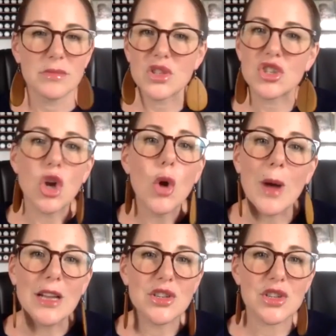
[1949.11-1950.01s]
so
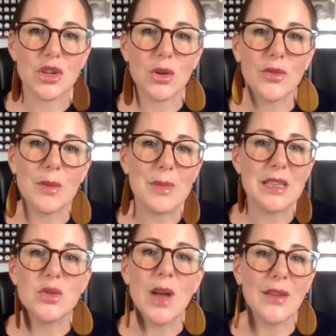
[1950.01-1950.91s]
much. So if it
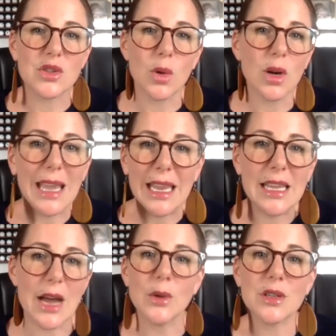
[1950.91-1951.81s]
means you have to work
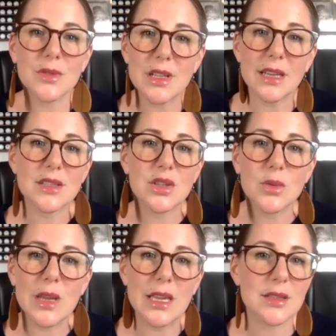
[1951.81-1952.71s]
80 hours for the next 2
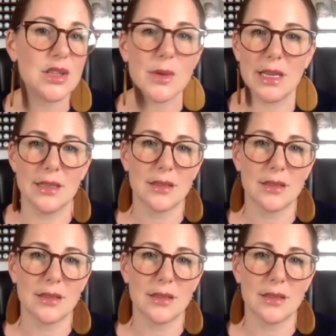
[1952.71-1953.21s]
weeks, do it.